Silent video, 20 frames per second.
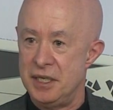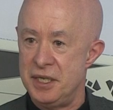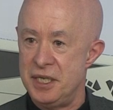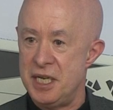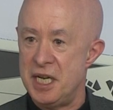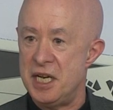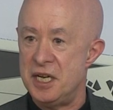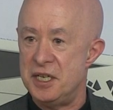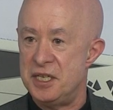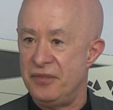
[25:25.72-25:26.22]

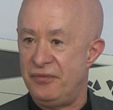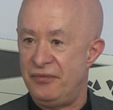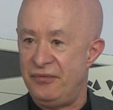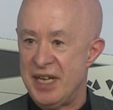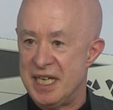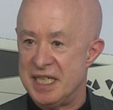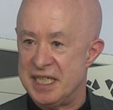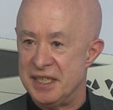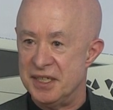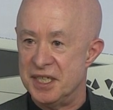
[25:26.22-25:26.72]
nearly
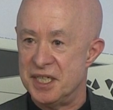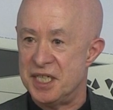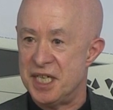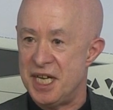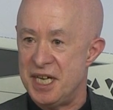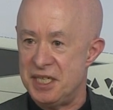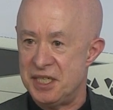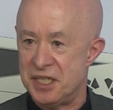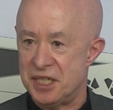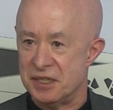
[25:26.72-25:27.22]
defeated the
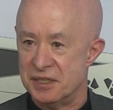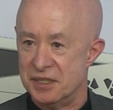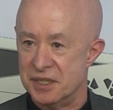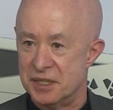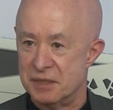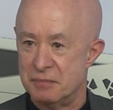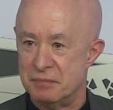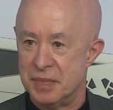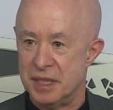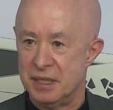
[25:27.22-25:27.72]

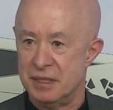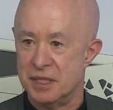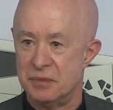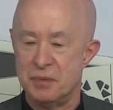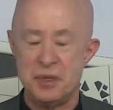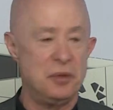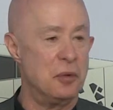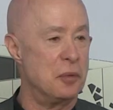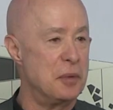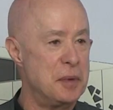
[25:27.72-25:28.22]
tasters,
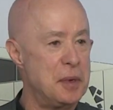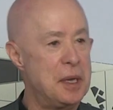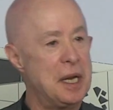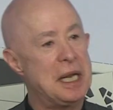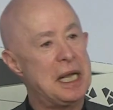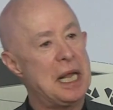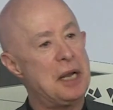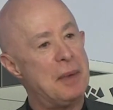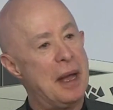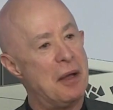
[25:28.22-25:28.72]
because we thought we were
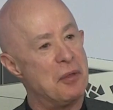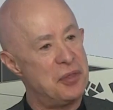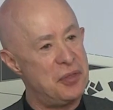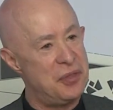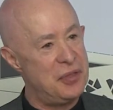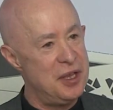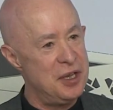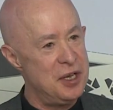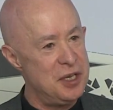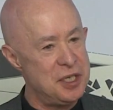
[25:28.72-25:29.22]
going to get about
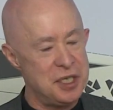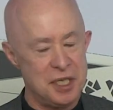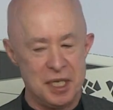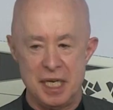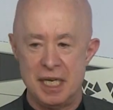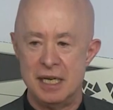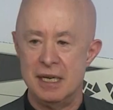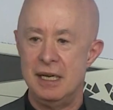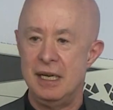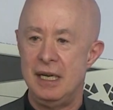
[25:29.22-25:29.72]

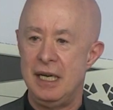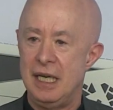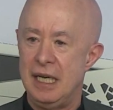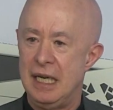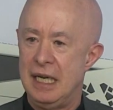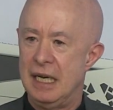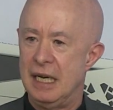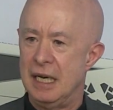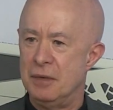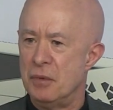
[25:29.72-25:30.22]
30.
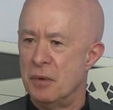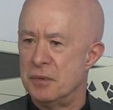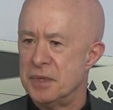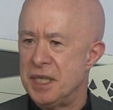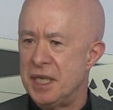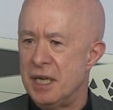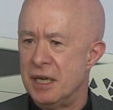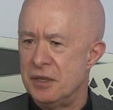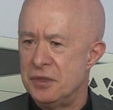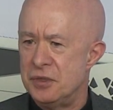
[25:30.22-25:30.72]
And what
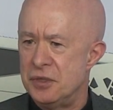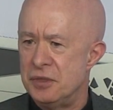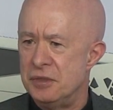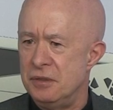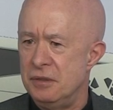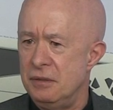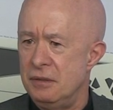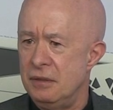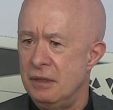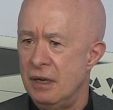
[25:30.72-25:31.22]
was it,
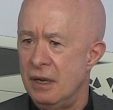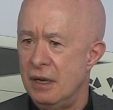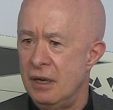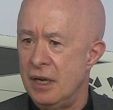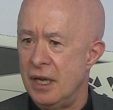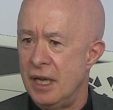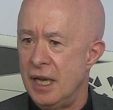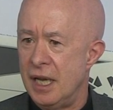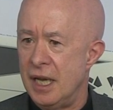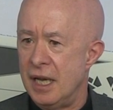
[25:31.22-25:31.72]

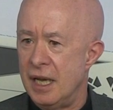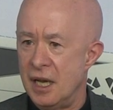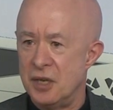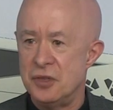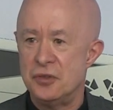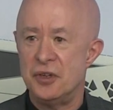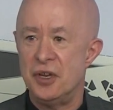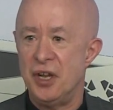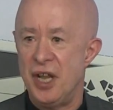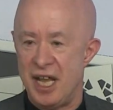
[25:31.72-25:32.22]

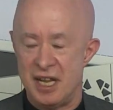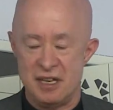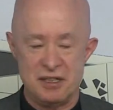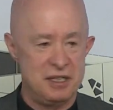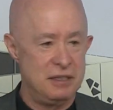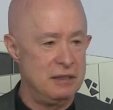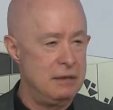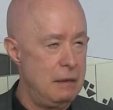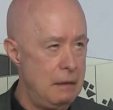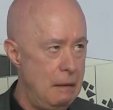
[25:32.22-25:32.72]

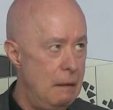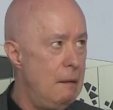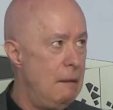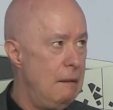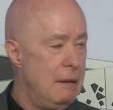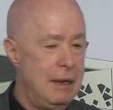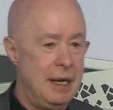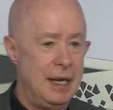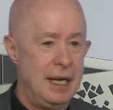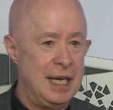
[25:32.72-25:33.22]
108.
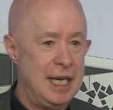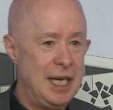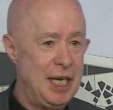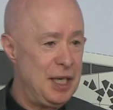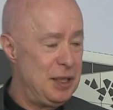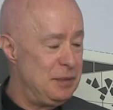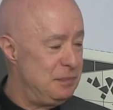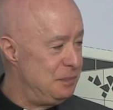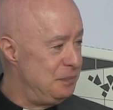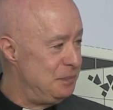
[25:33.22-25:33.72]

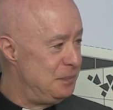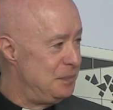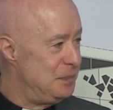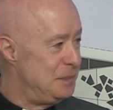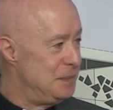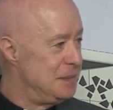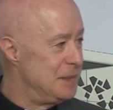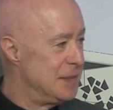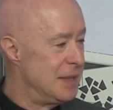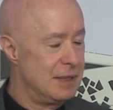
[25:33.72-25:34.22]

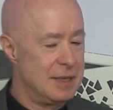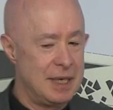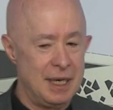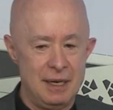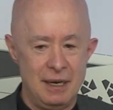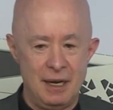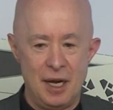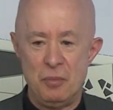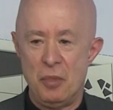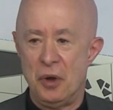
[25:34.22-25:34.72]
And
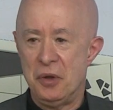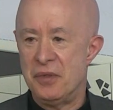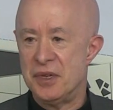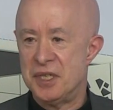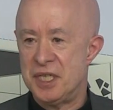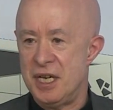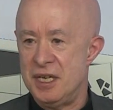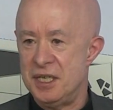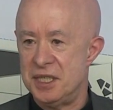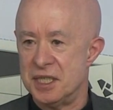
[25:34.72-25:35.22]
one of the
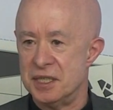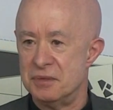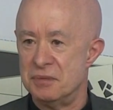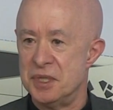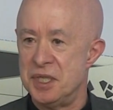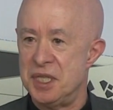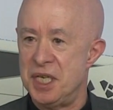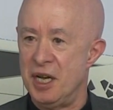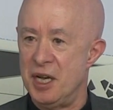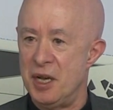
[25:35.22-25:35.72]
tasters
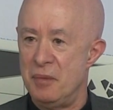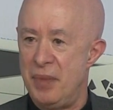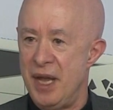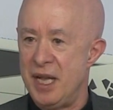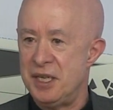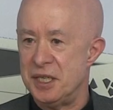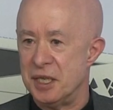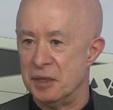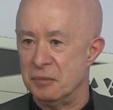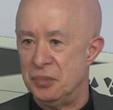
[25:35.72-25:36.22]
was a
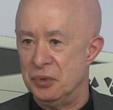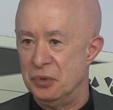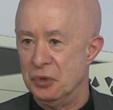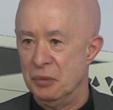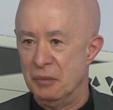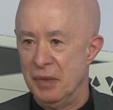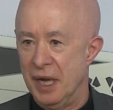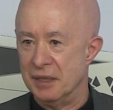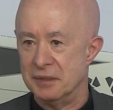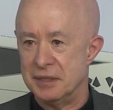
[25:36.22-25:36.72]
diabetic,
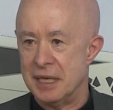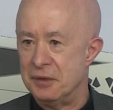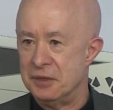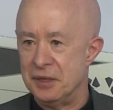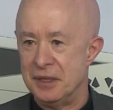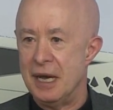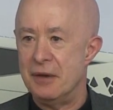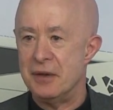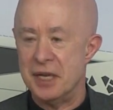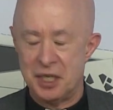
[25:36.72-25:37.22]
poor man. I
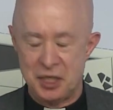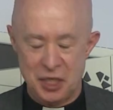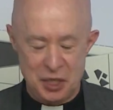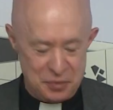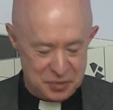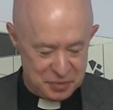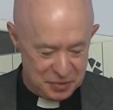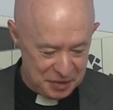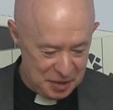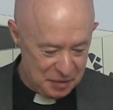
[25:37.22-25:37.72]
don't know how he
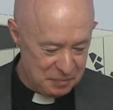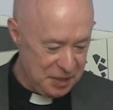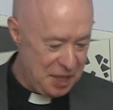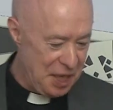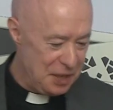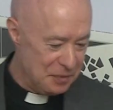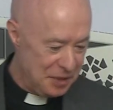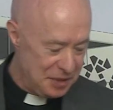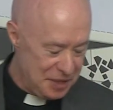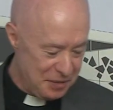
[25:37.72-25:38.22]
coped with it,
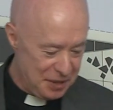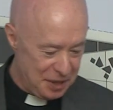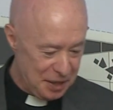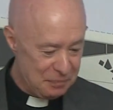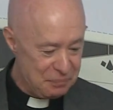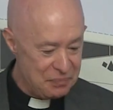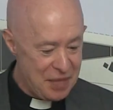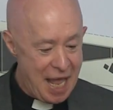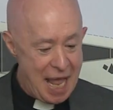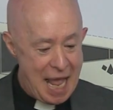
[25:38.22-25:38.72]
but anyway, there we
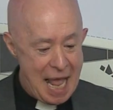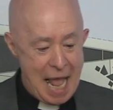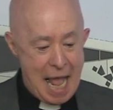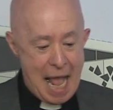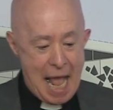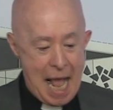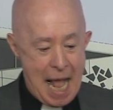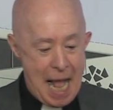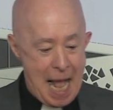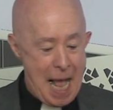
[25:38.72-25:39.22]
go.
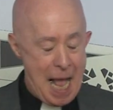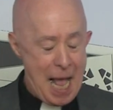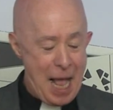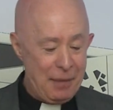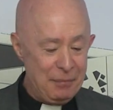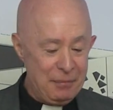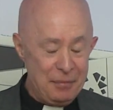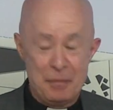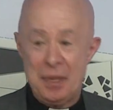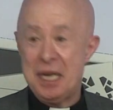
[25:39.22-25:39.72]

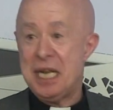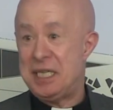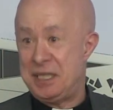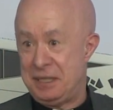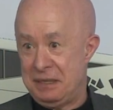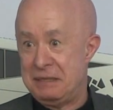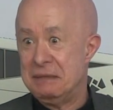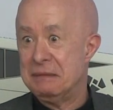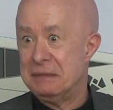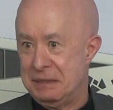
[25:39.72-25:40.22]
But he
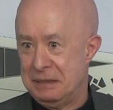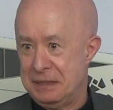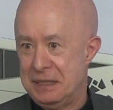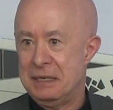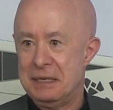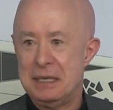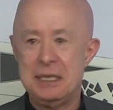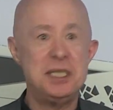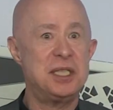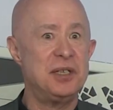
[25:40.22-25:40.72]

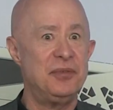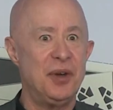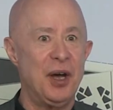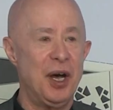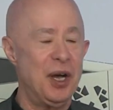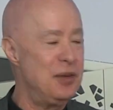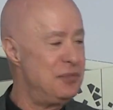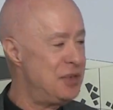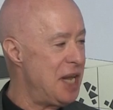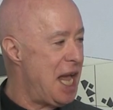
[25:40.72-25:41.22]

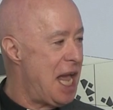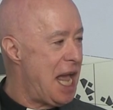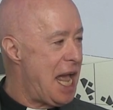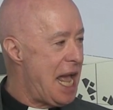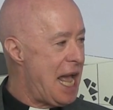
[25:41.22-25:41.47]
survived.